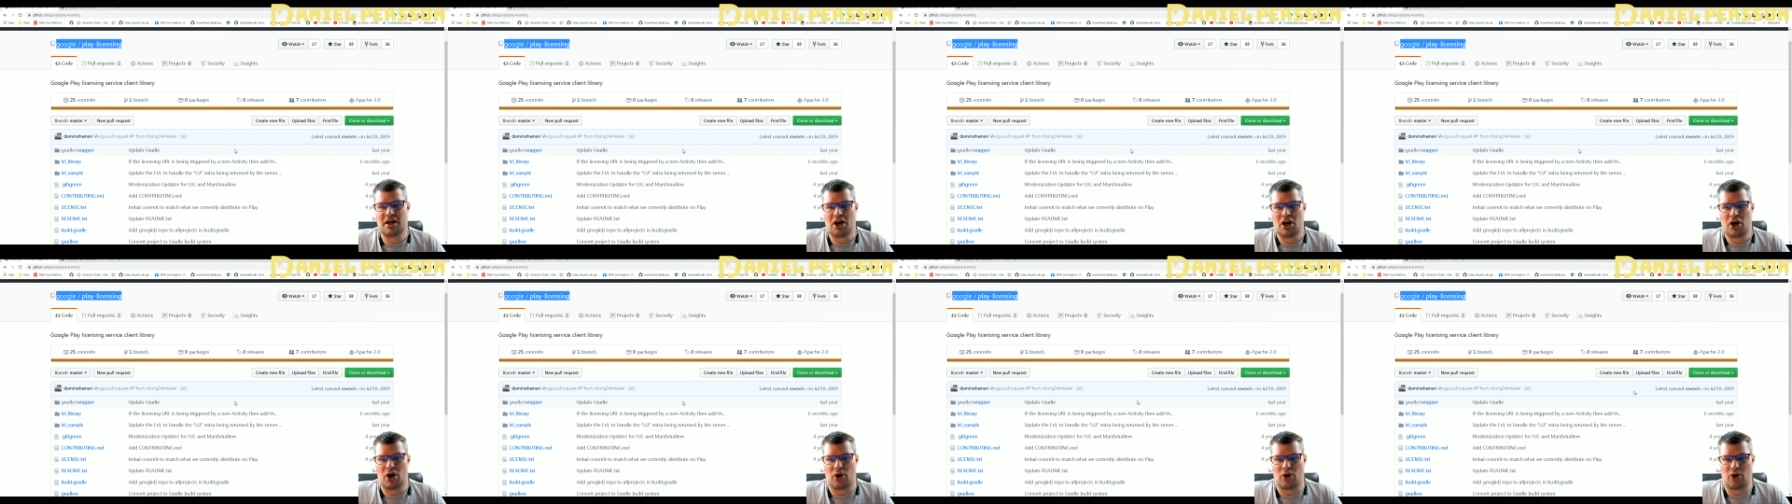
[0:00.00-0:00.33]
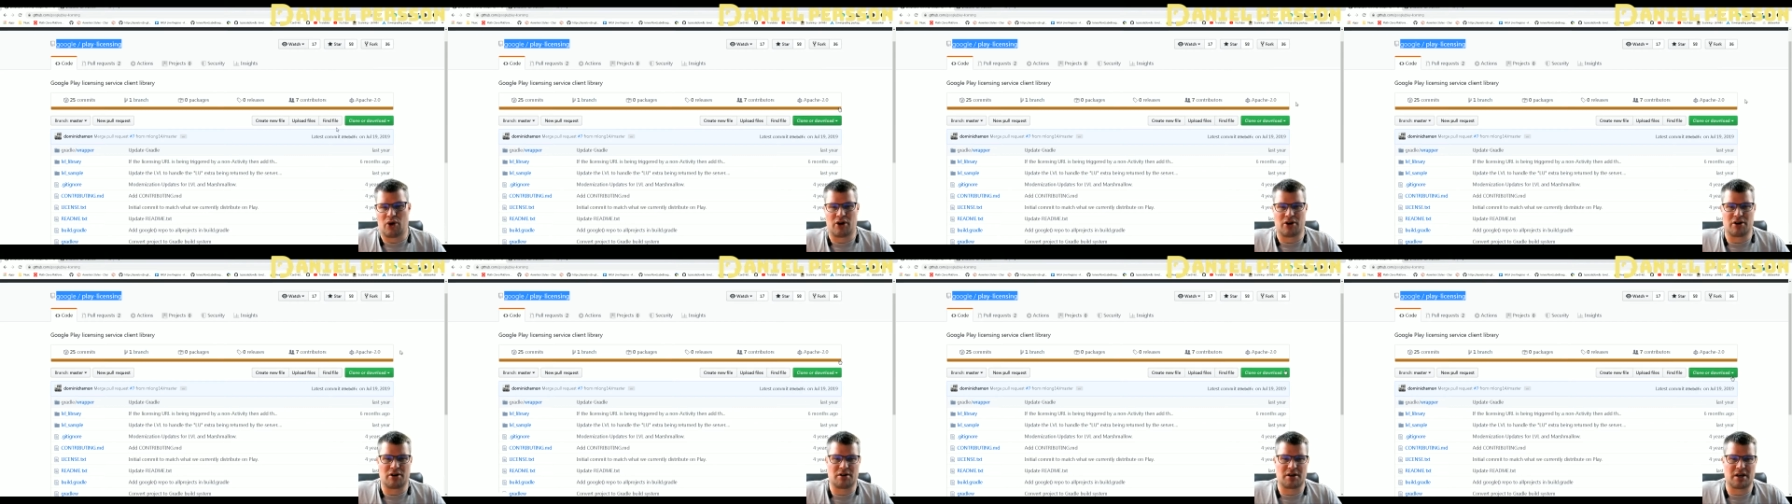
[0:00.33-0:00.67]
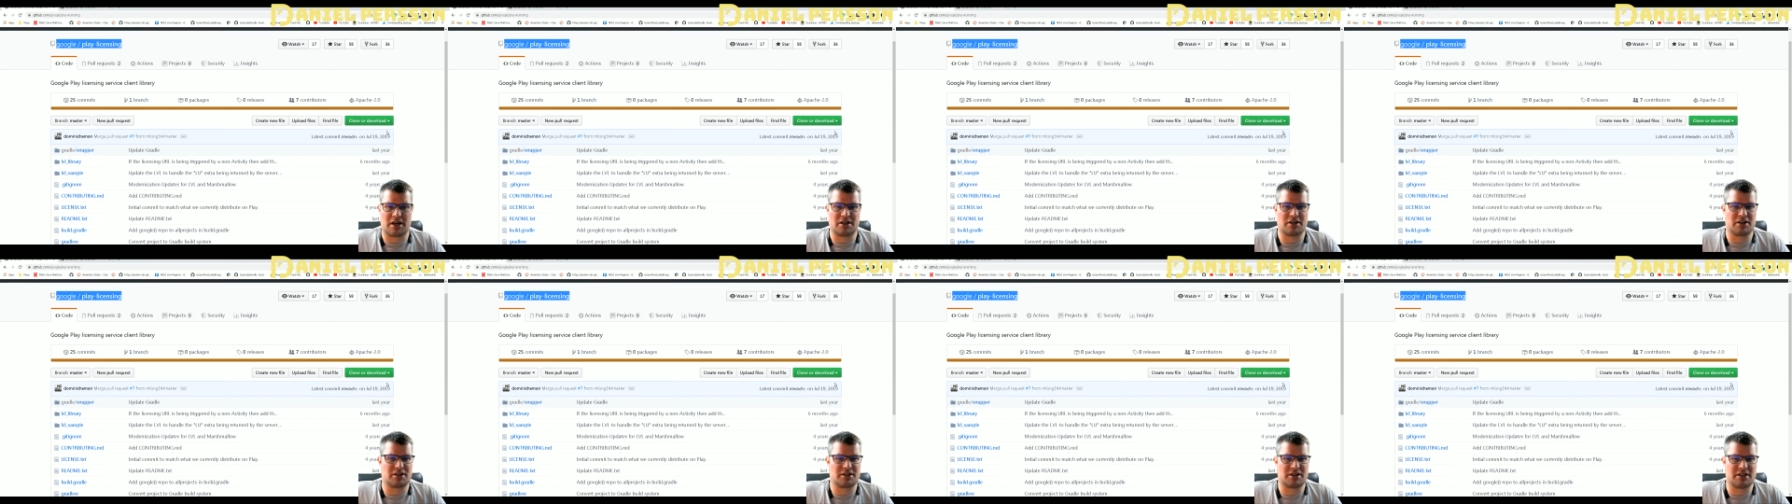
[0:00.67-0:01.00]
or you can
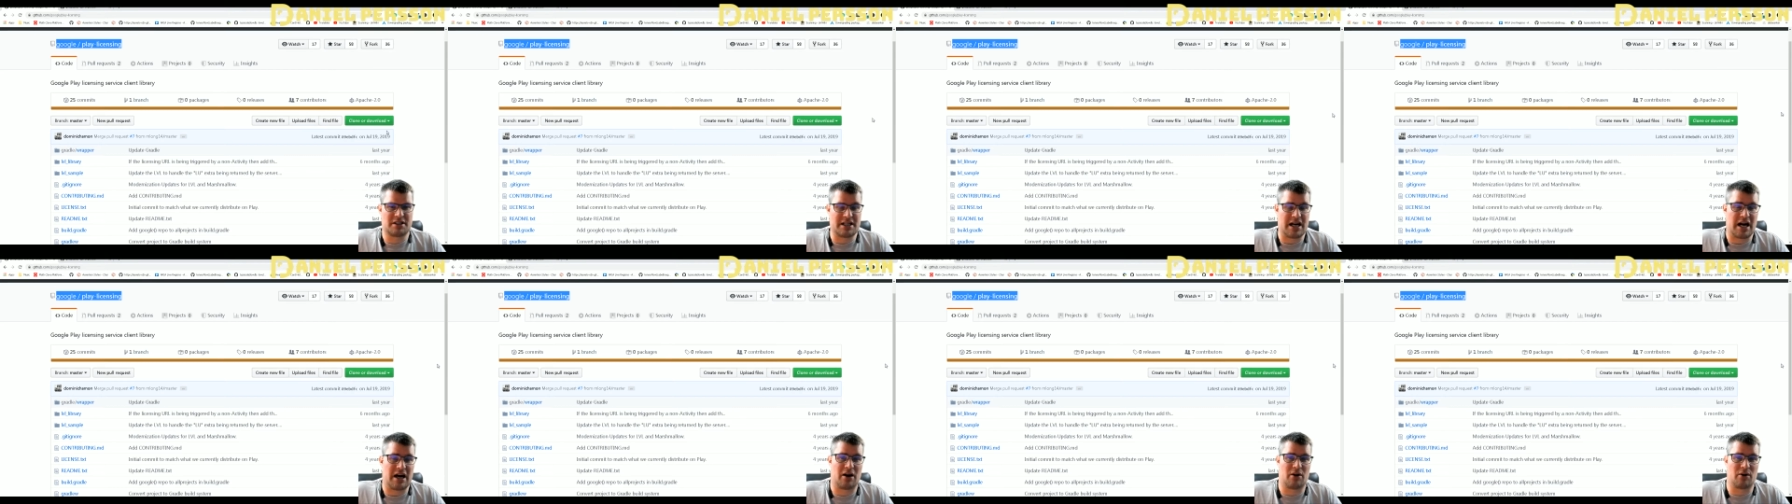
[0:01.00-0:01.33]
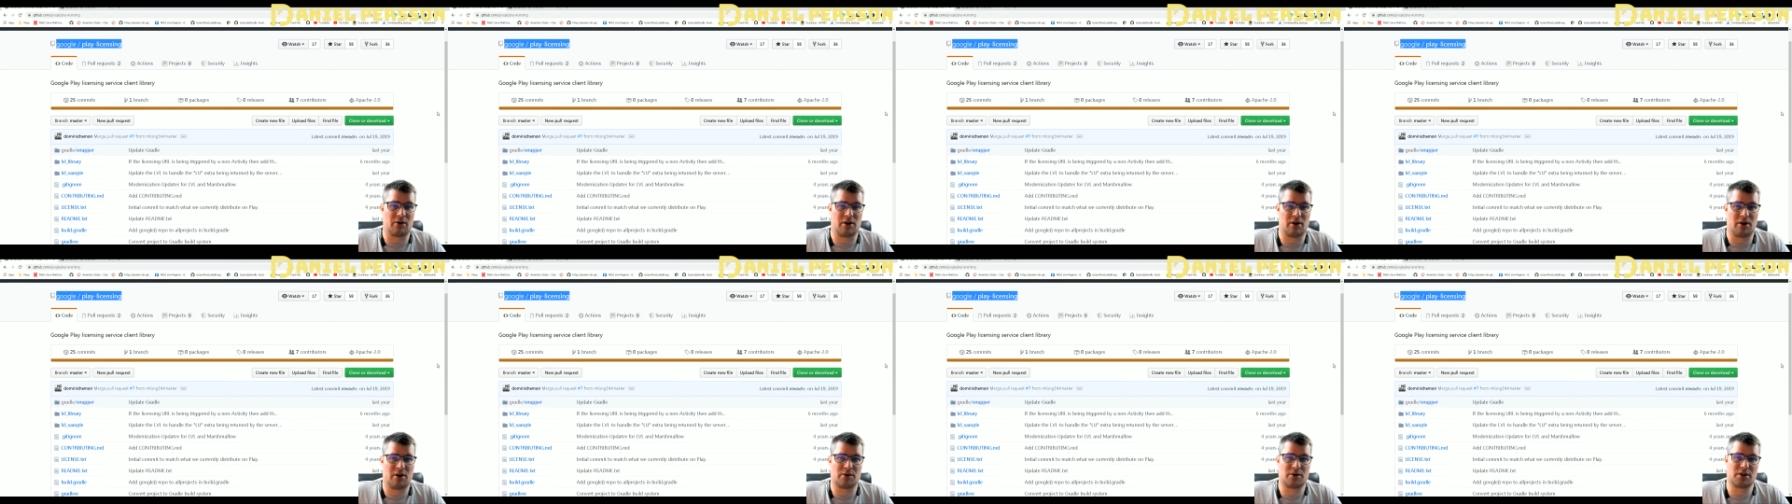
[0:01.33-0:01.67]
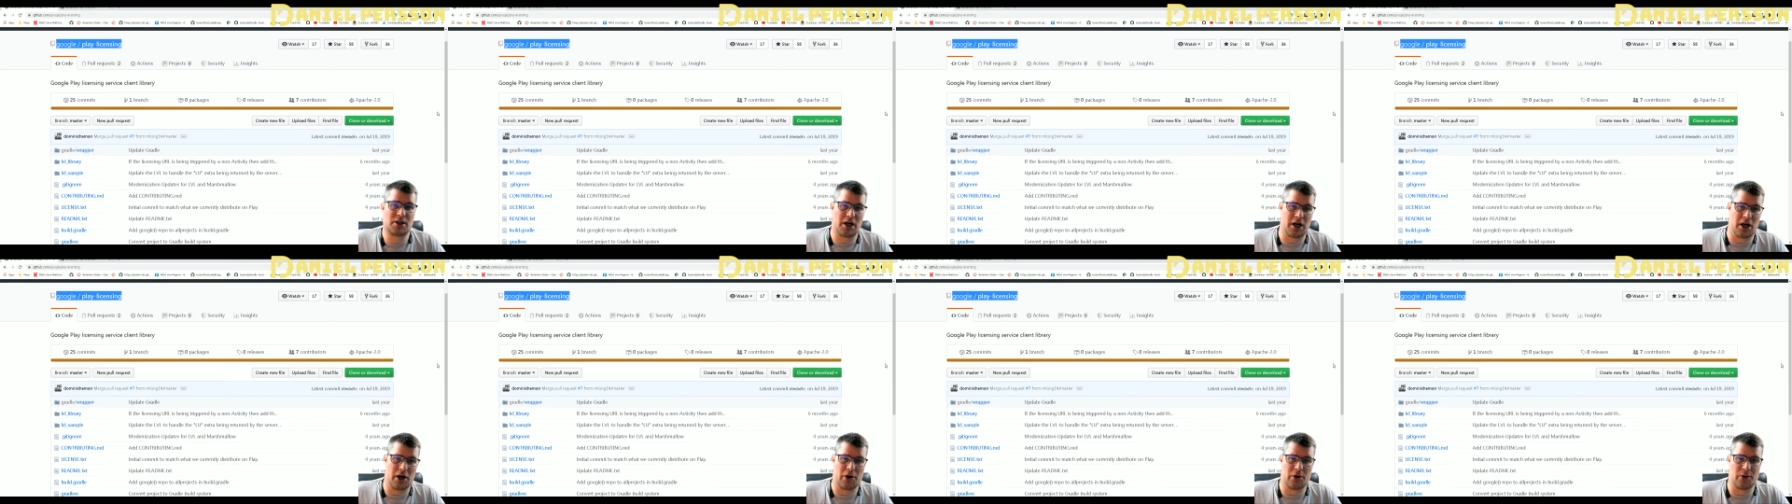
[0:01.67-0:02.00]
just download,
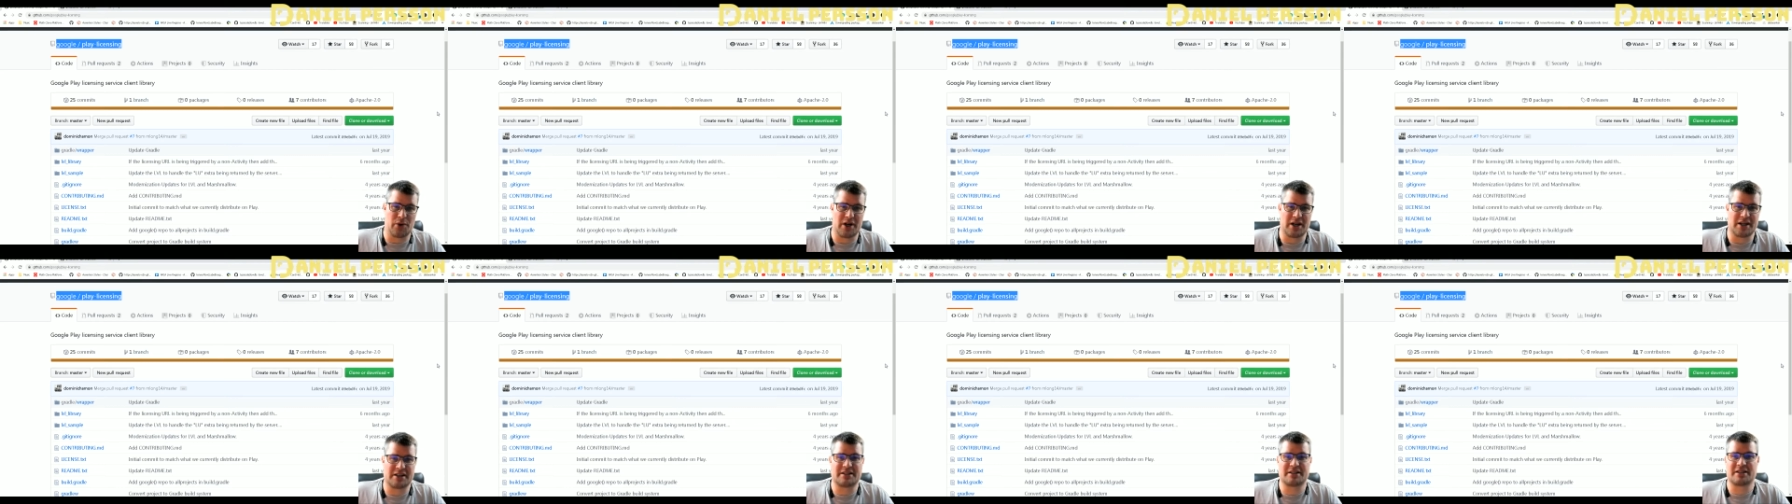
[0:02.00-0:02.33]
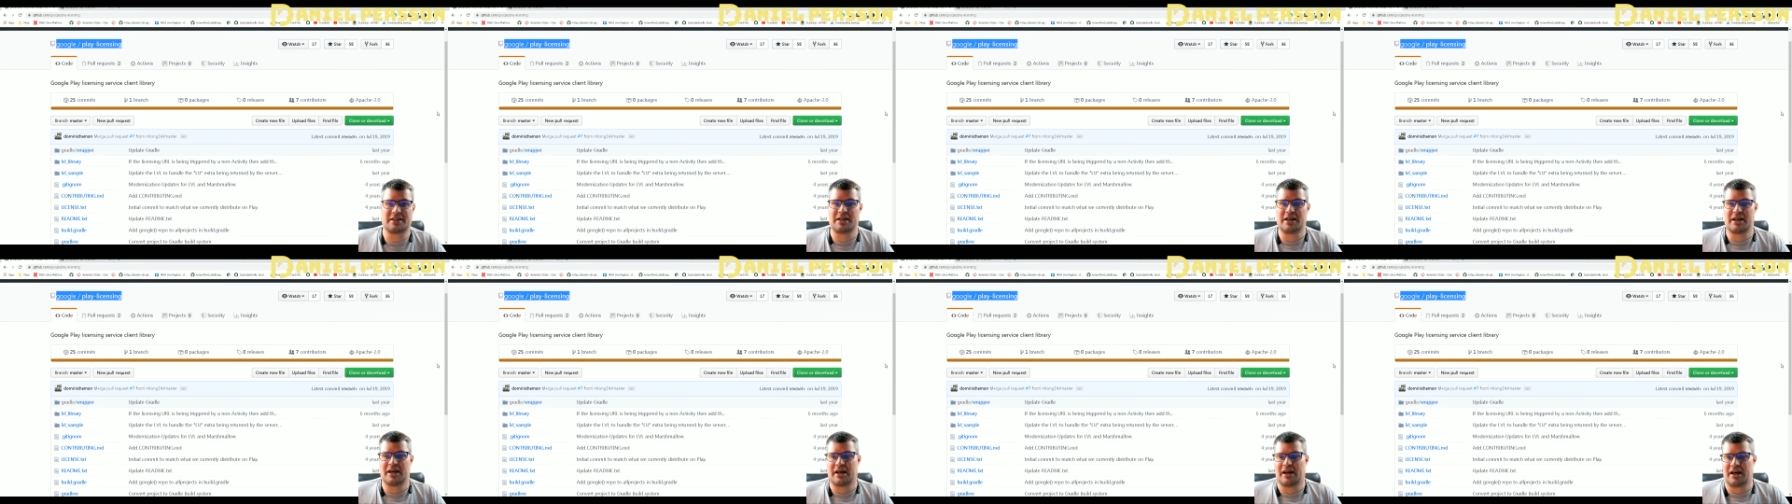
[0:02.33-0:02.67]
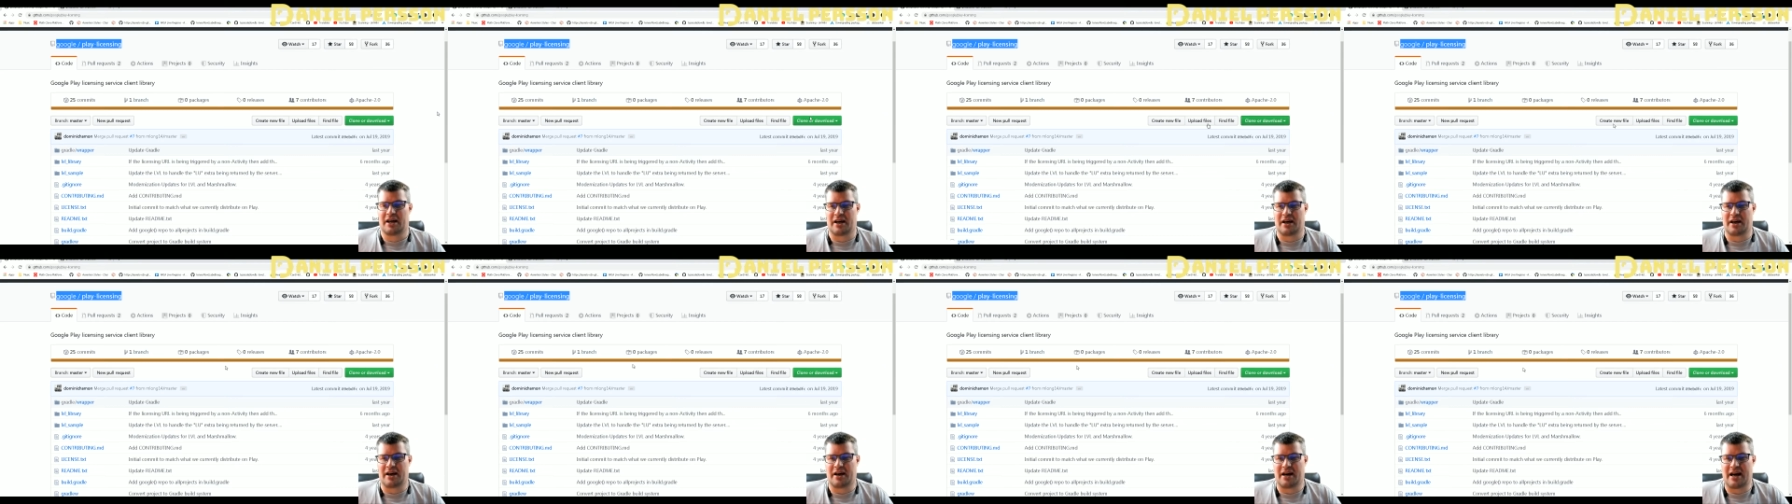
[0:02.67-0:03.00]
clone it
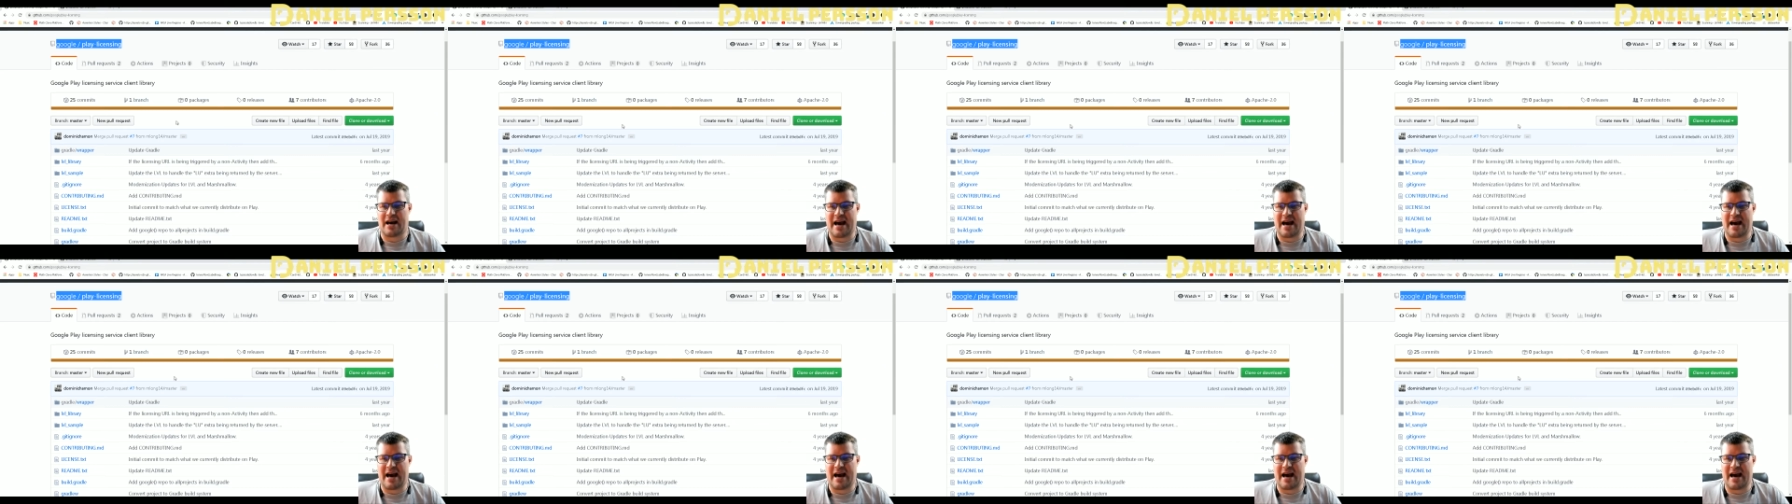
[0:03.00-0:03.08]
uh,